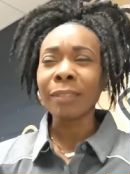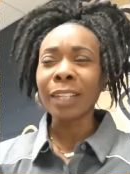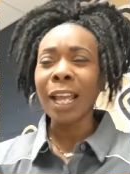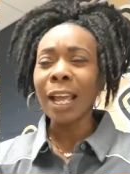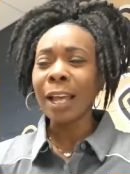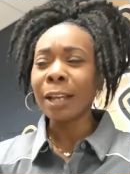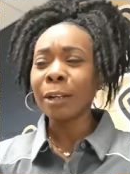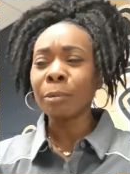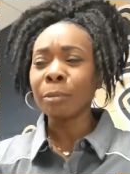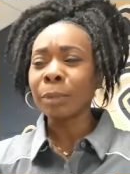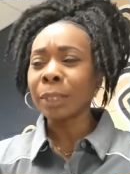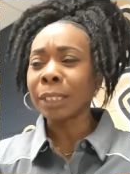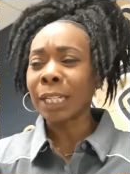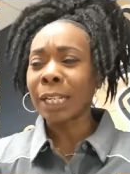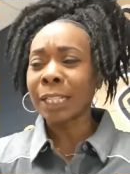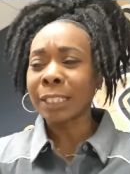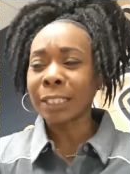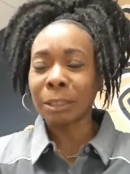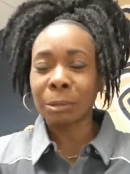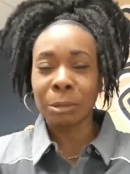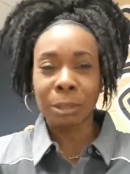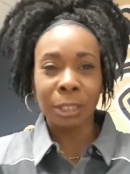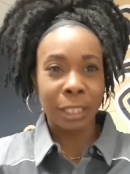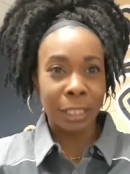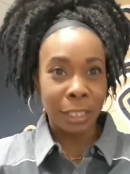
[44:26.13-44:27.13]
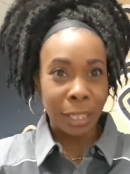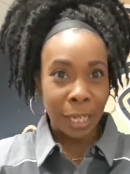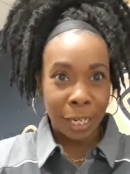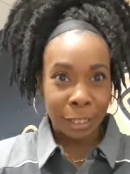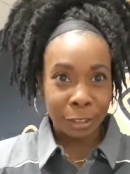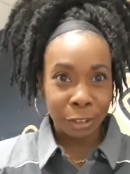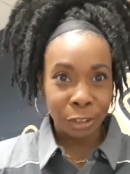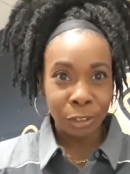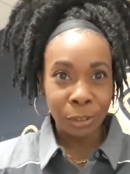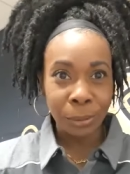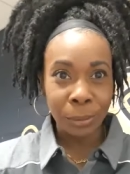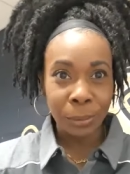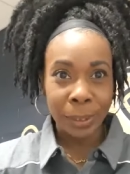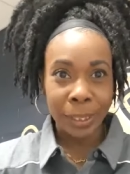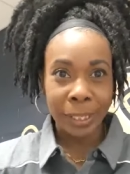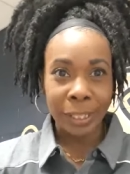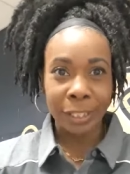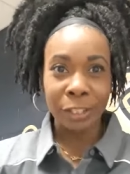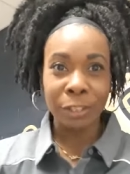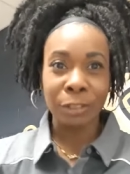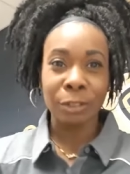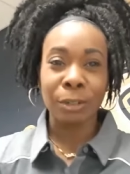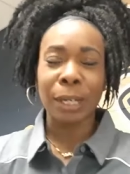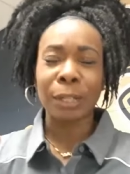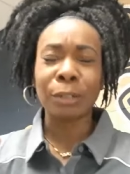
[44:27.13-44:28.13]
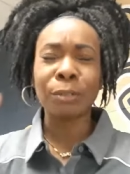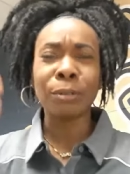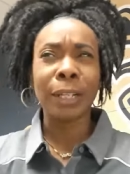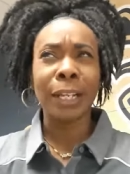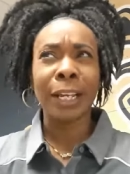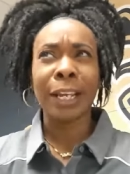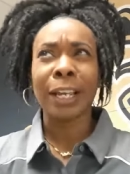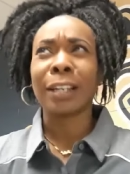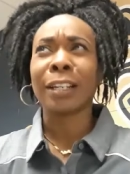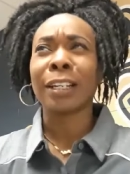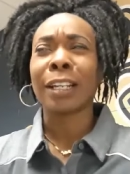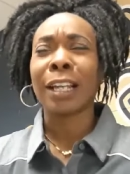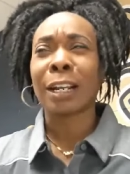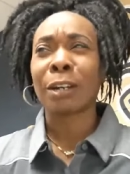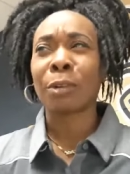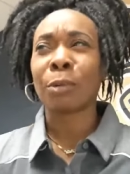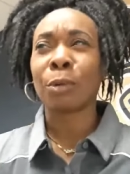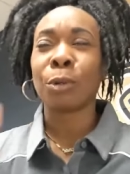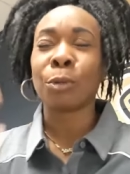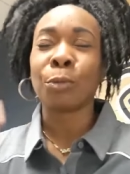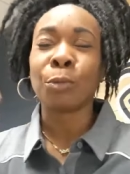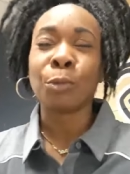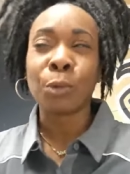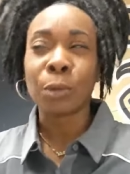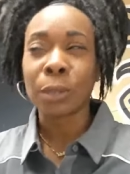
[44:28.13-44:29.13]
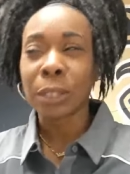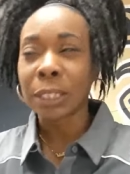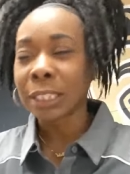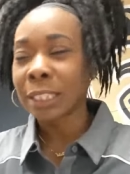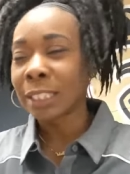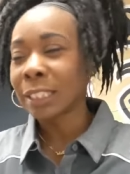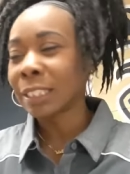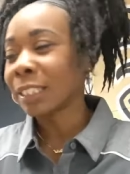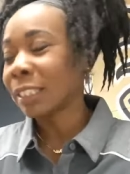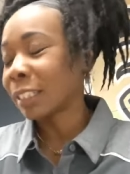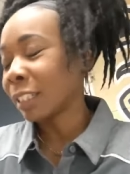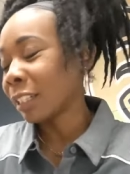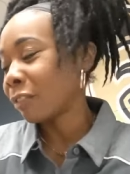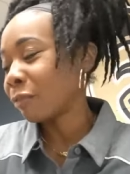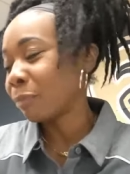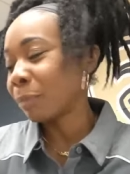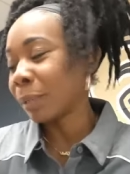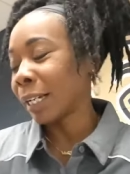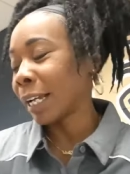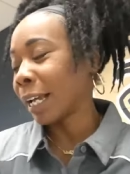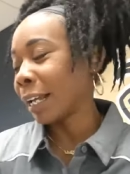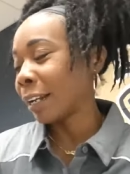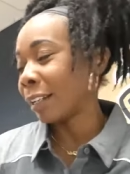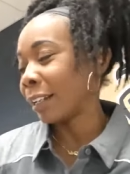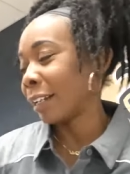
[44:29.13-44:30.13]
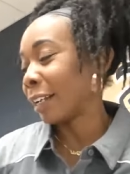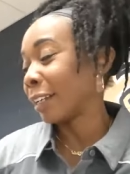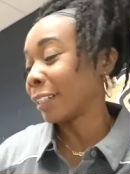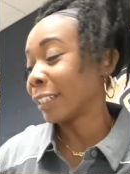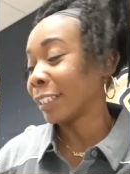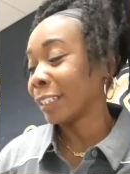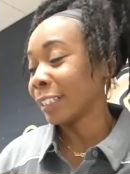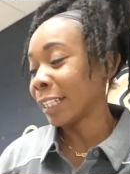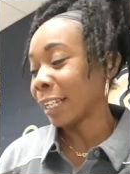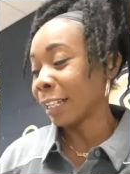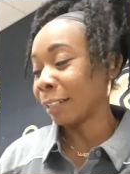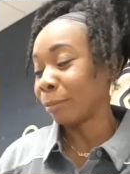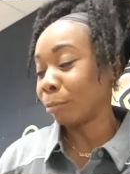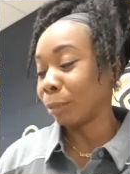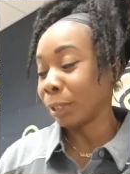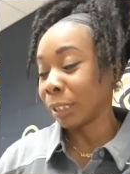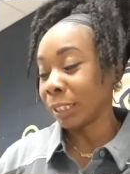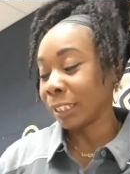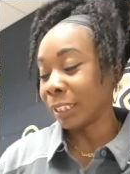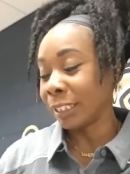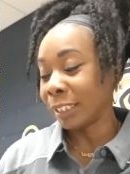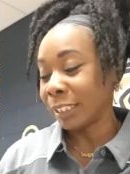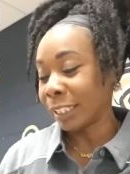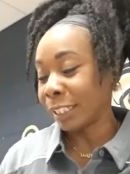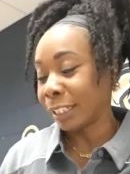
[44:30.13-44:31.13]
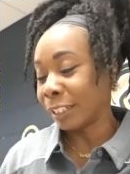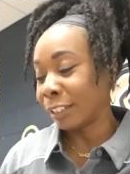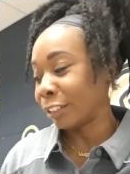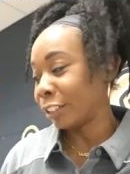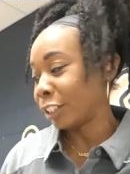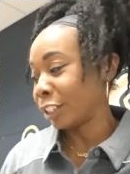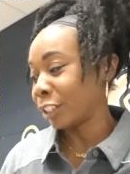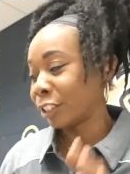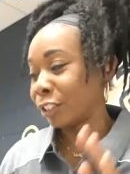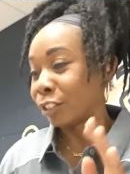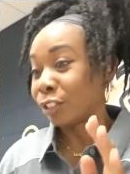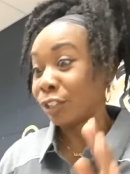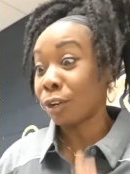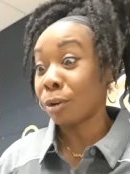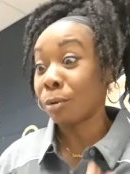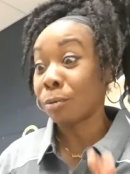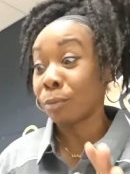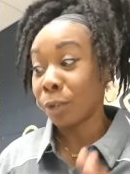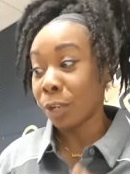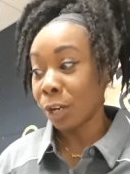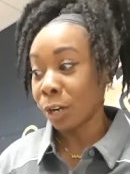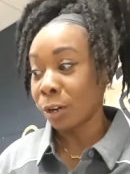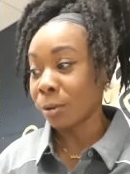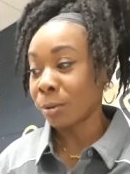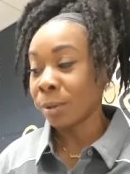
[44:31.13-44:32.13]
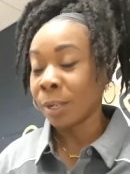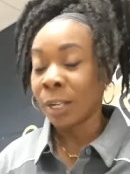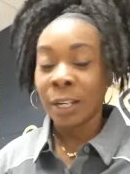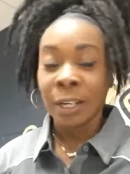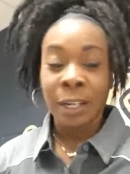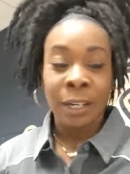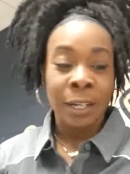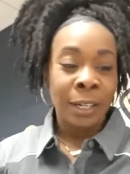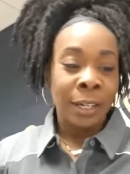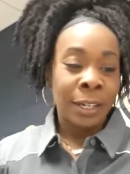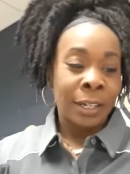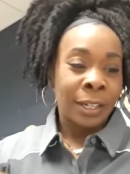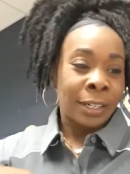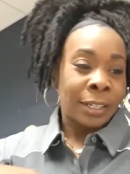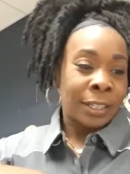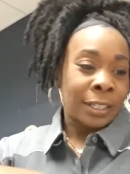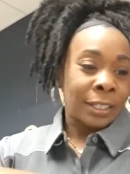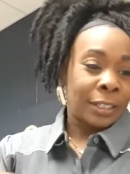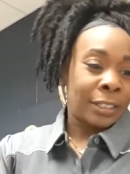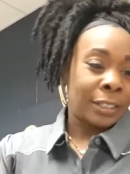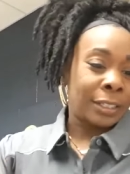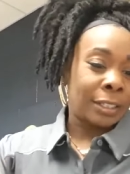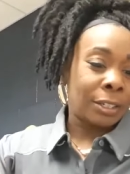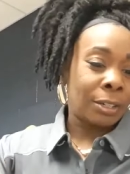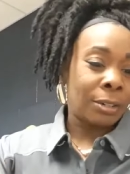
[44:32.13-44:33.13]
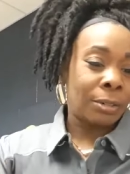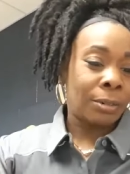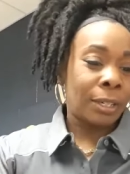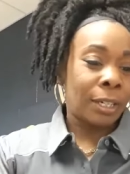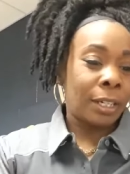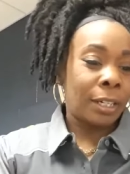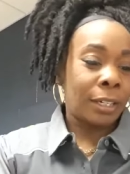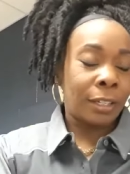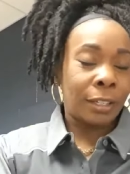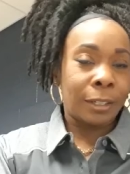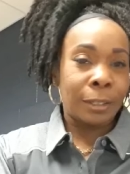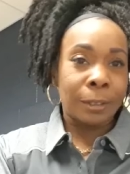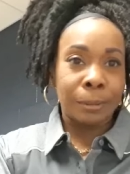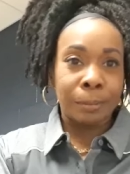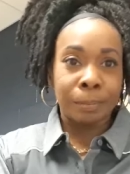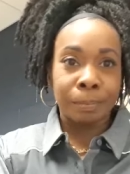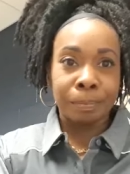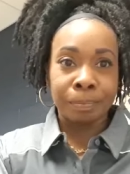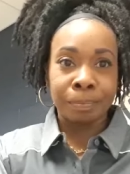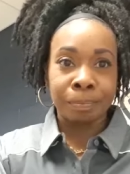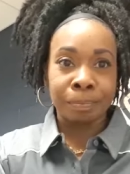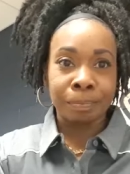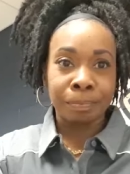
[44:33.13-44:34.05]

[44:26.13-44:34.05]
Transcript: I didn't realize there was a lot to it. You know, I knew they had a lot of awards and stuff, but I, I guess I really didn't just know no. And so um